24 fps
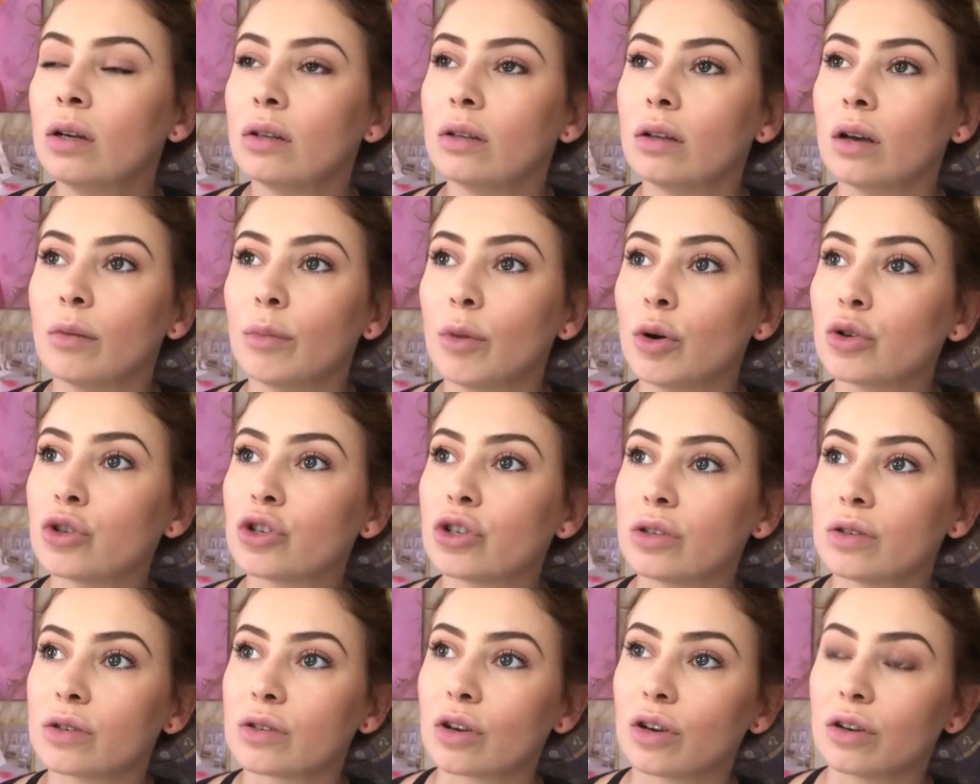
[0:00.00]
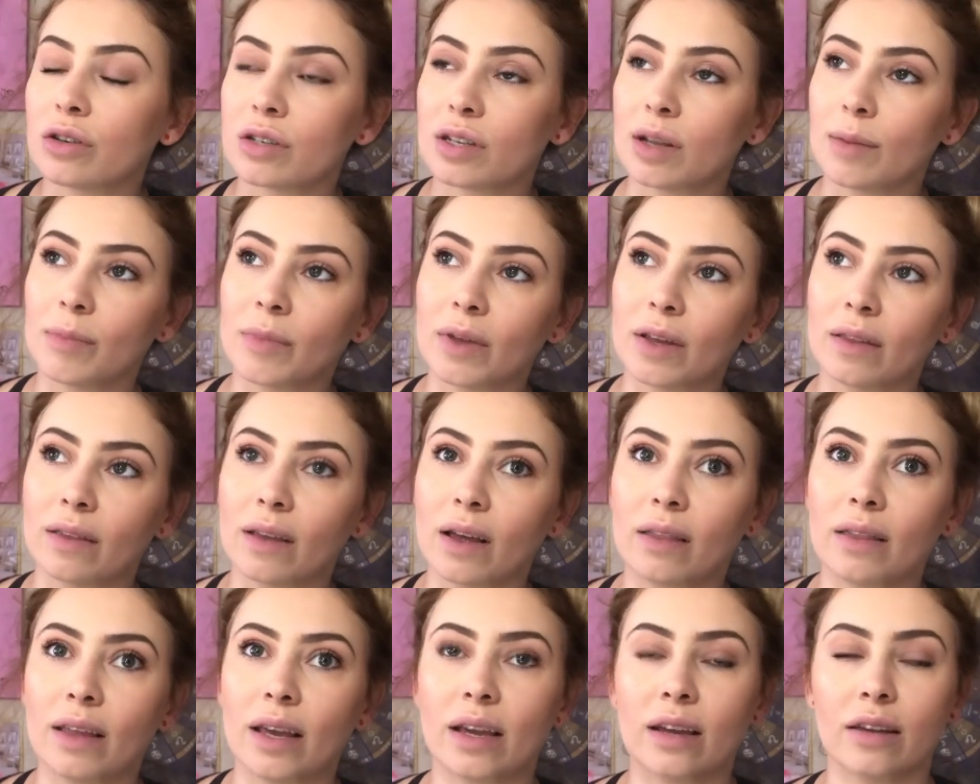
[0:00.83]
Emotions aren't something
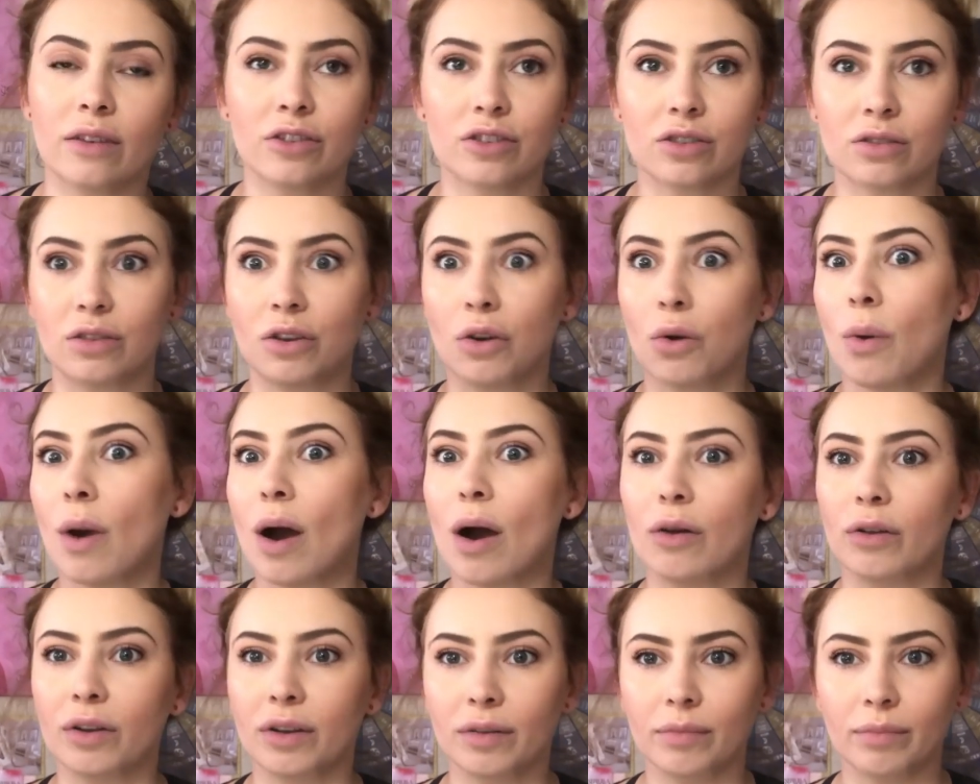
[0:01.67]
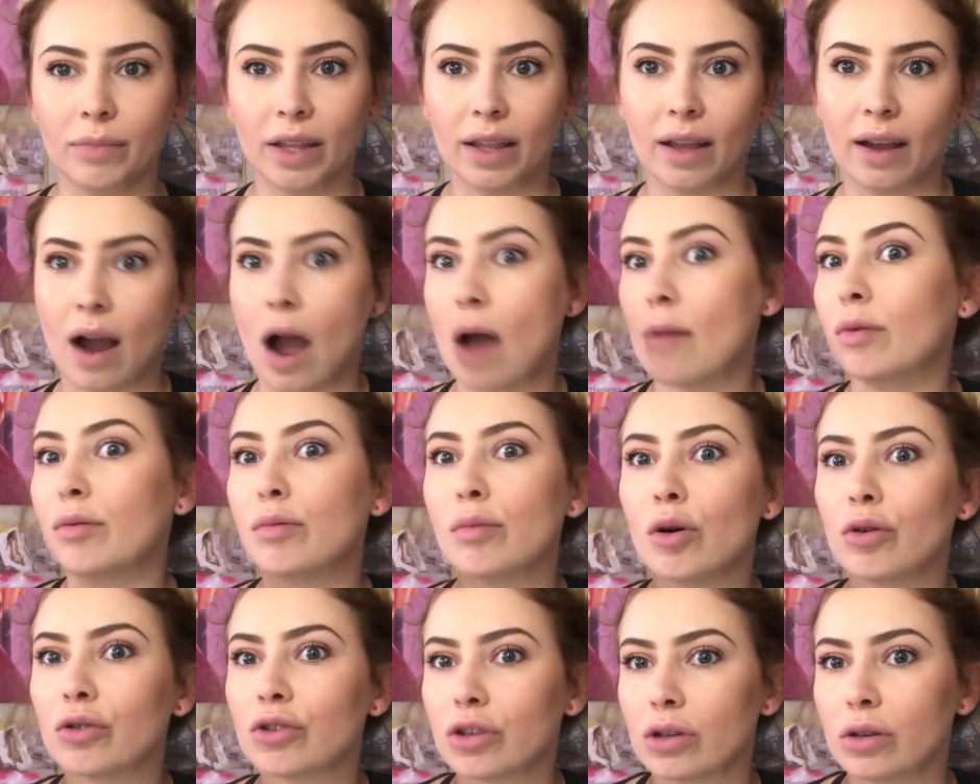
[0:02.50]
that they can just go out and be like, I'm
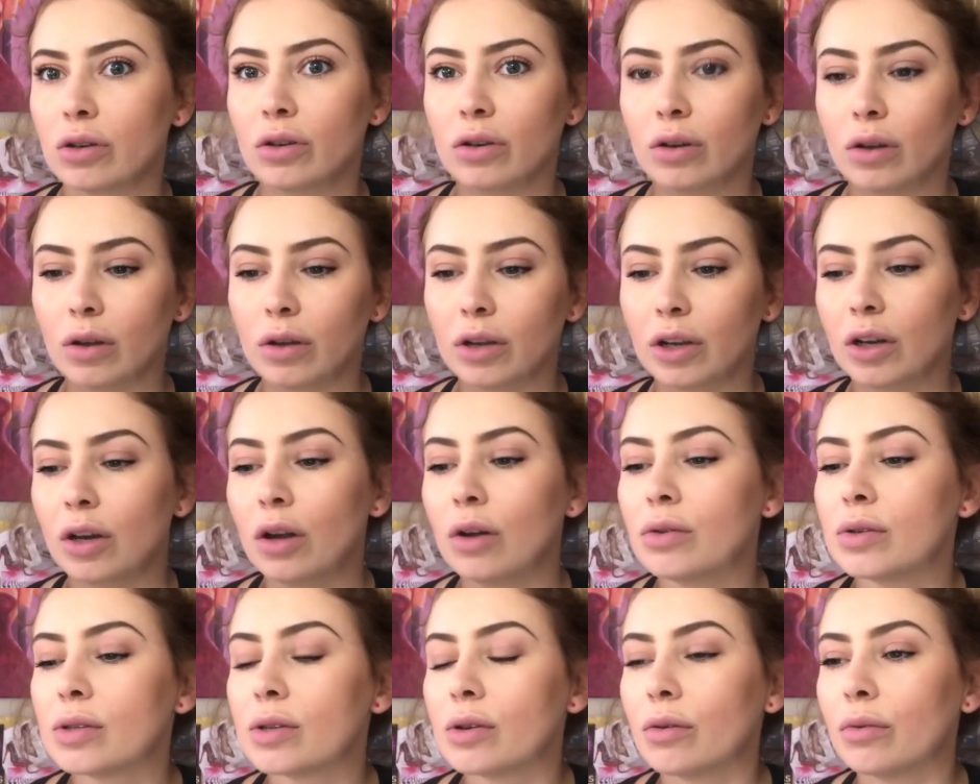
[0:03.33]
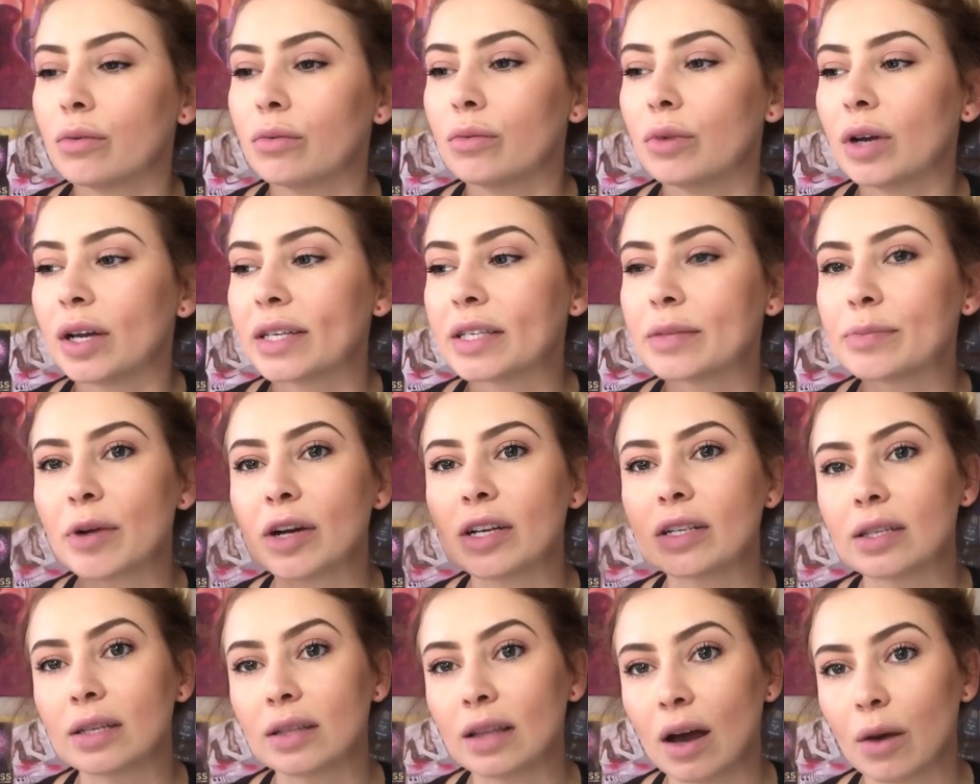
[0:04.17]
emotional, so
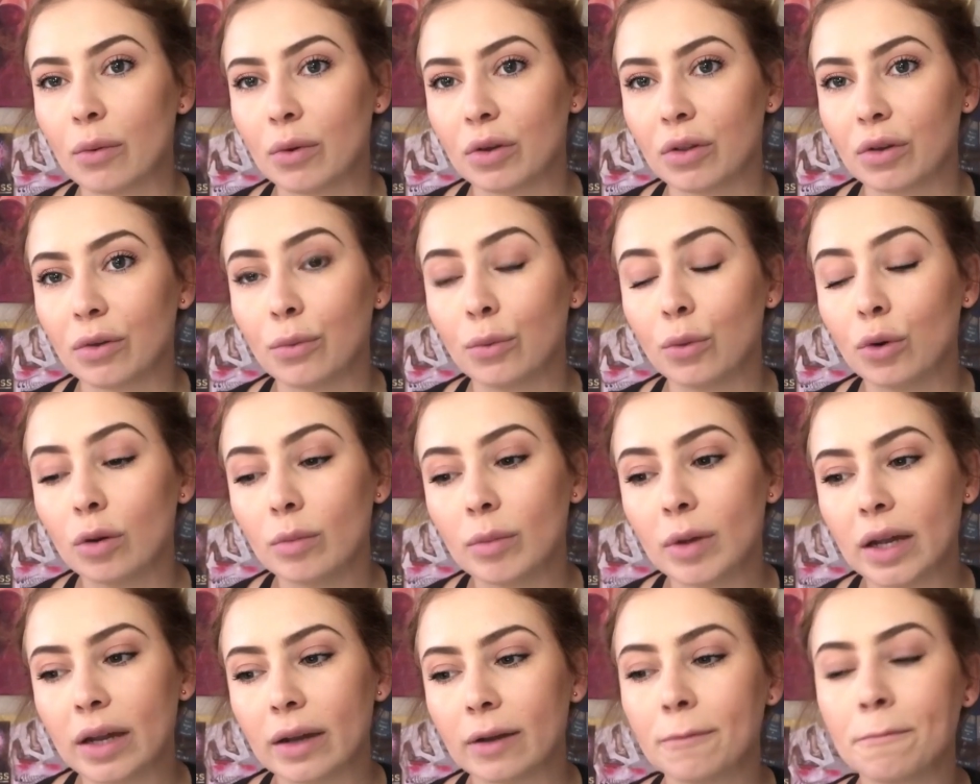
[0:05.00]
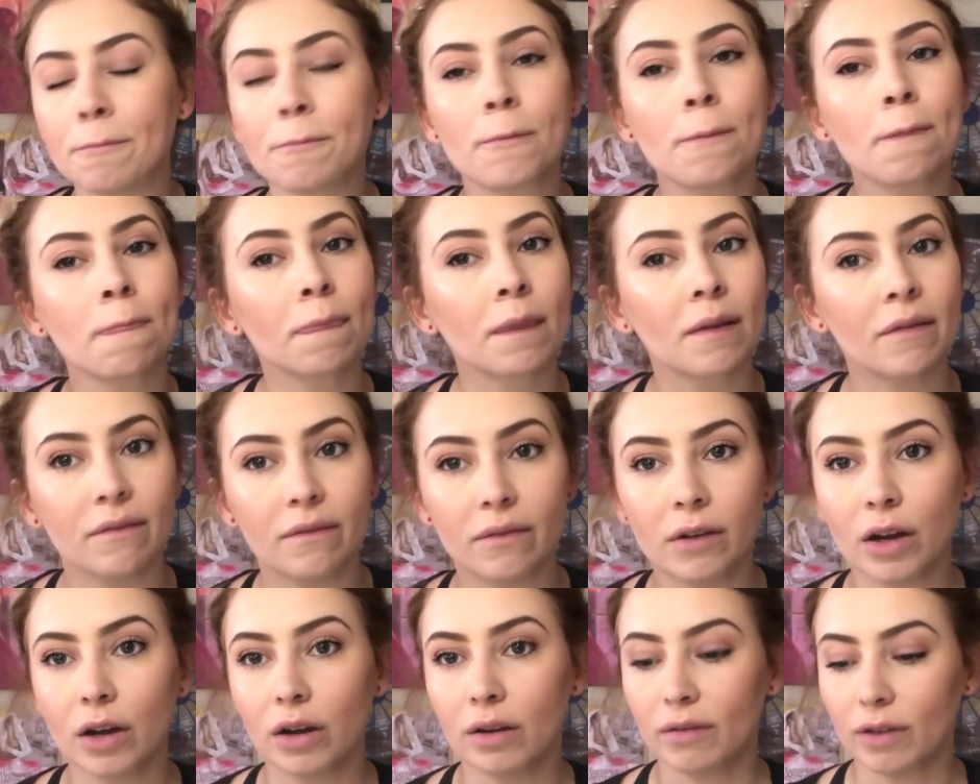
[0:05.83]
expressing that with a woman,
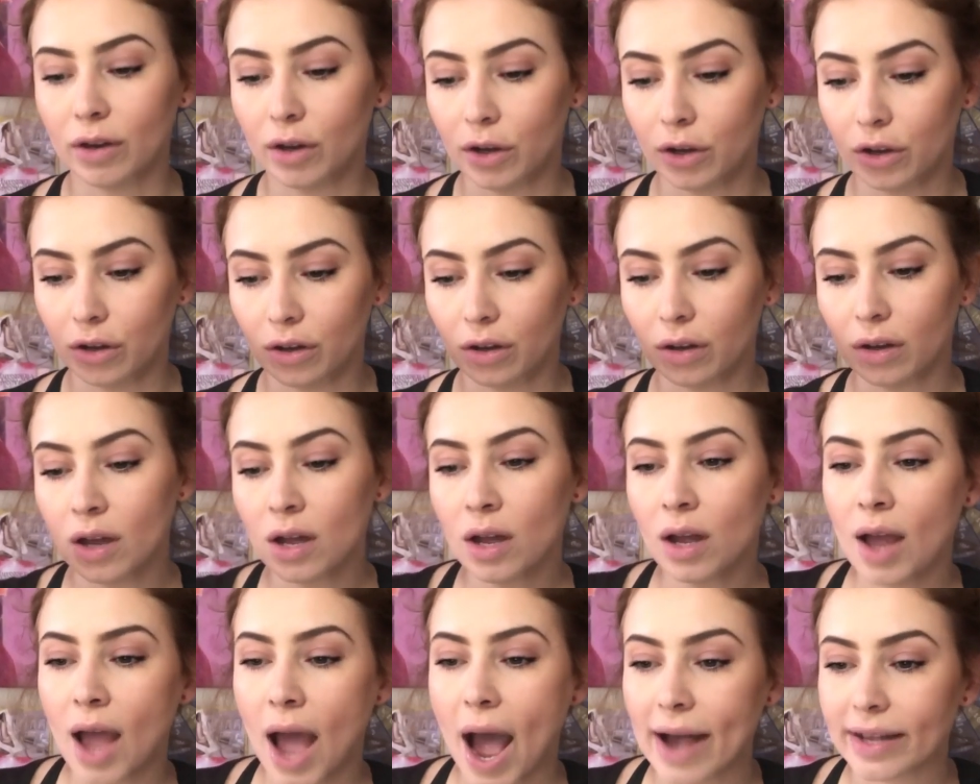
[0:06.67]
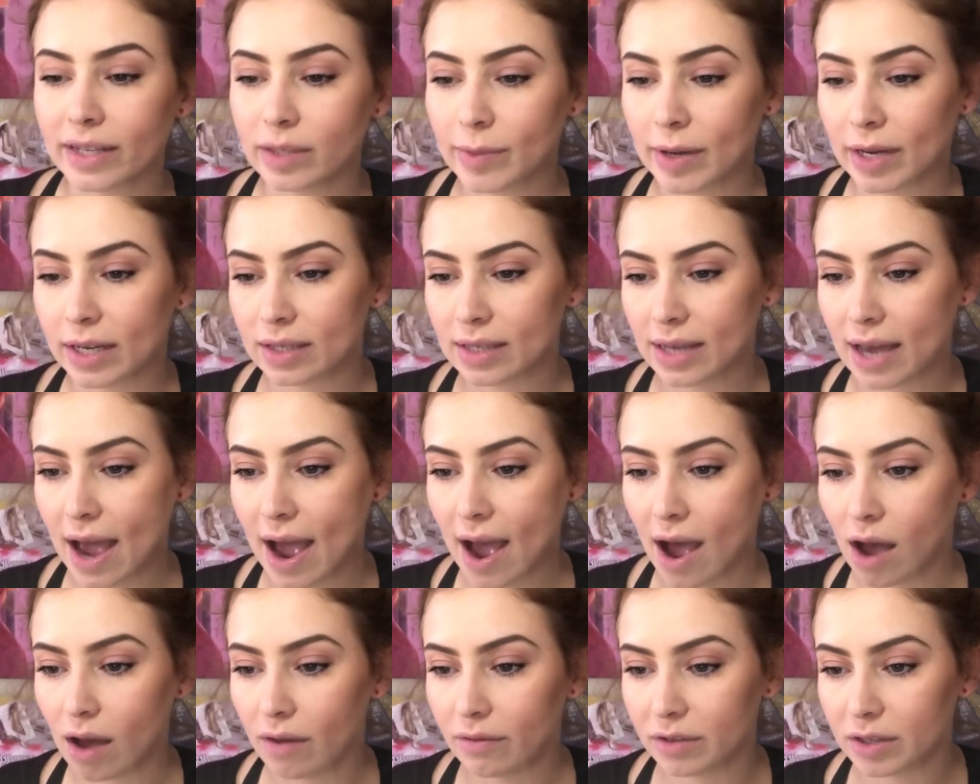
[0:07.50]
very, very good aspect to
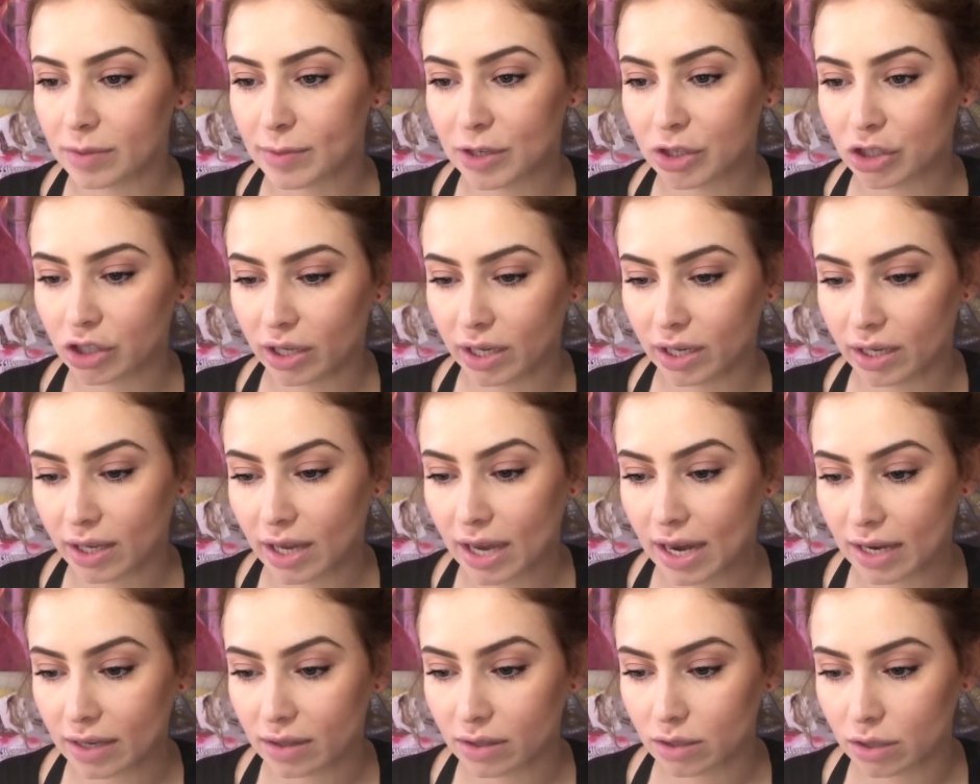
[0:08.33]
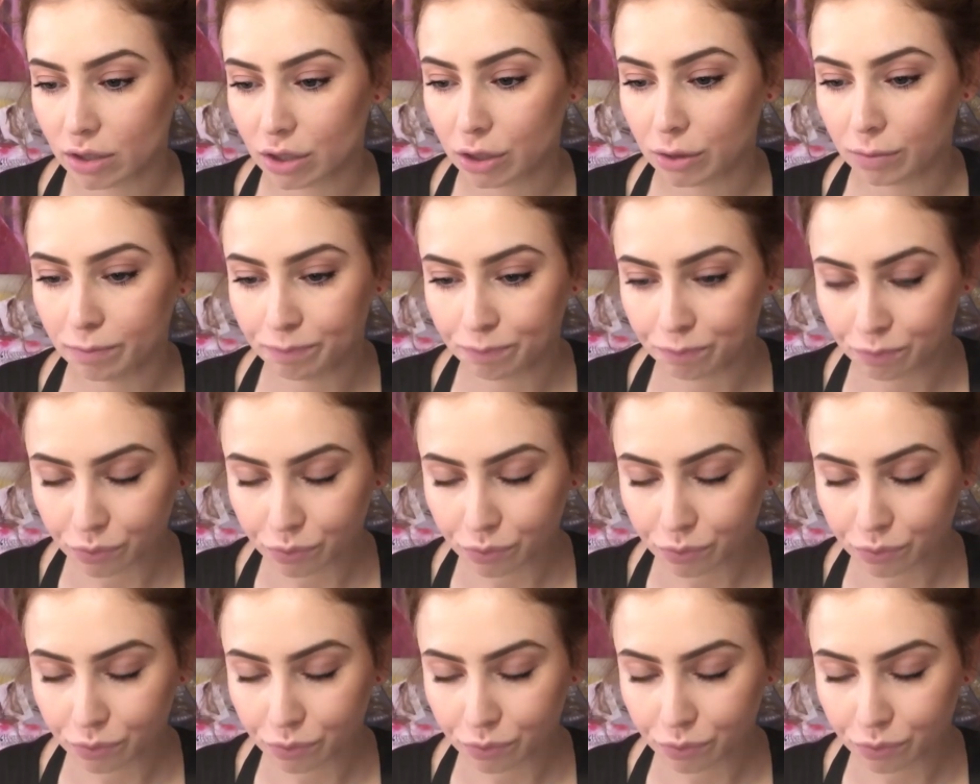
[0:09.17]
have, especially in Cancer.